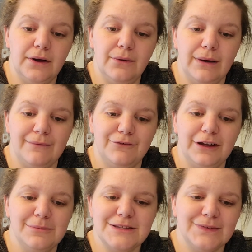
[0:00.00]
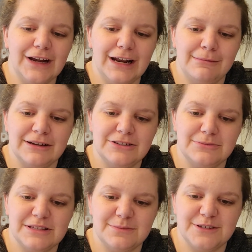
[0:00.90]
Oh, Humphrey, I almost forgot about you,
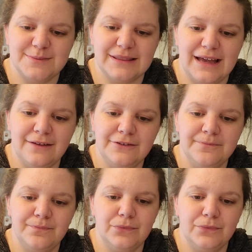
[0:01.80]
Miss Brisbane laughed.